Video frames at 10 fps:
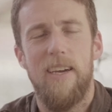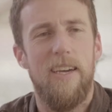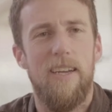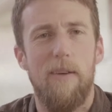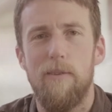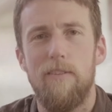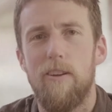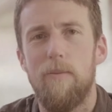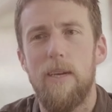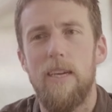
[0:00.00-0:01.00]
Nothing's
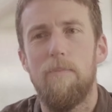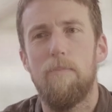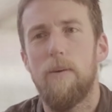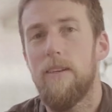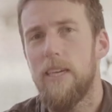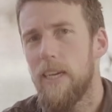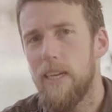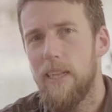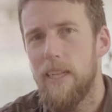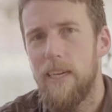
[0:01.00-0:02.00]
going to be
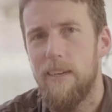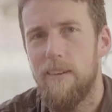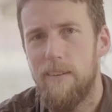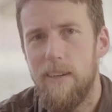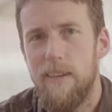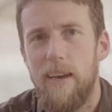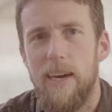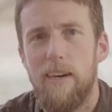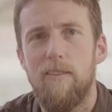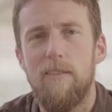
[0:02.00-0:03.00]
particularly
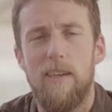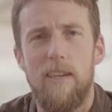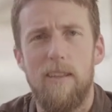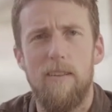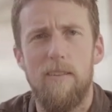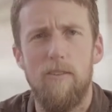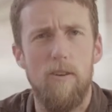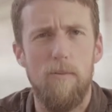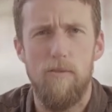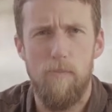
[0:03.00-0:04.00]
detailed in
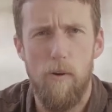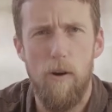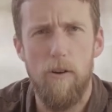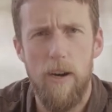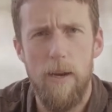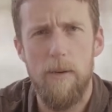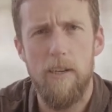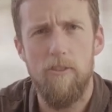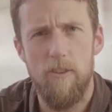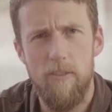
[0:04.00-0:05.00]
terms of
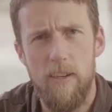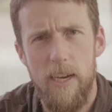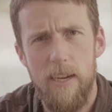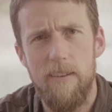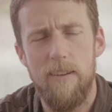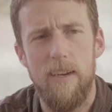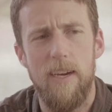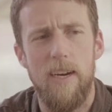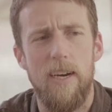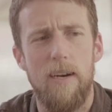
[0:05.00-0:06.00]
programming just yet.
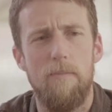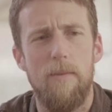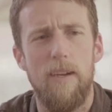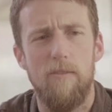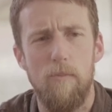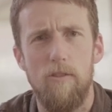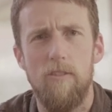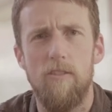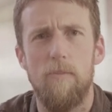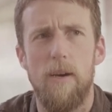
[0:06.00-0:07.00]
It's more
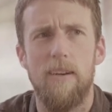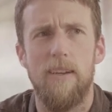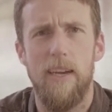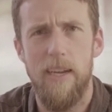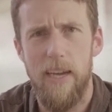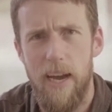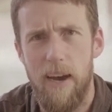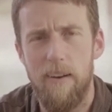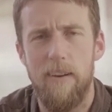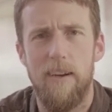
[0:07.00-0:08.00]
just about getting
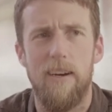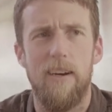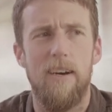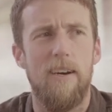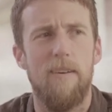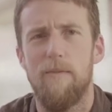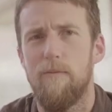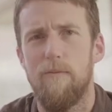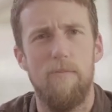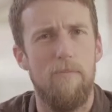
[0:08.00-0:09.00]
out
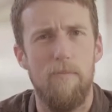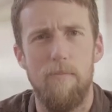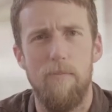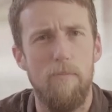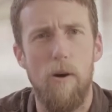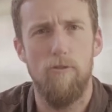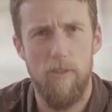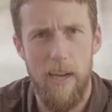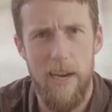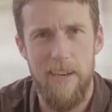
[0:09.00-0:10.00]

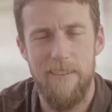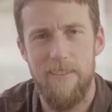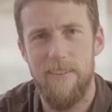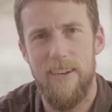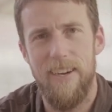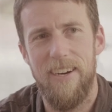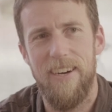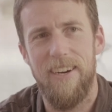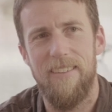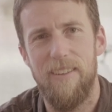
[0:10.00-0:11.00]
most days.
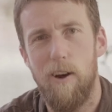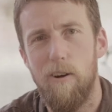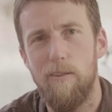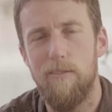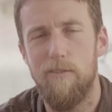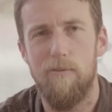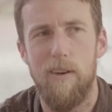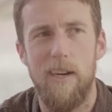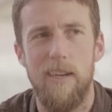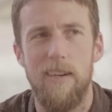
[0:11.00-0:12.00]
The goal is to
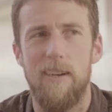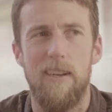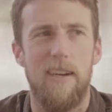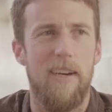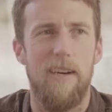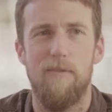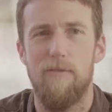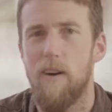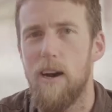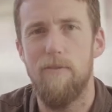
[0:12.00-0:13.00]
run
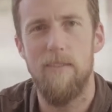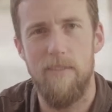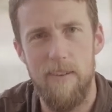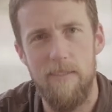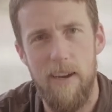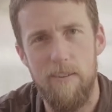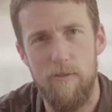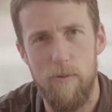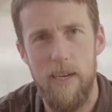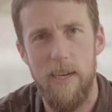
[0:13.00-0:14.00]
5 to 6 days
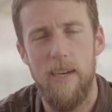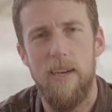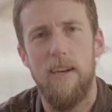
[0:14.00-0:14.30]
a week.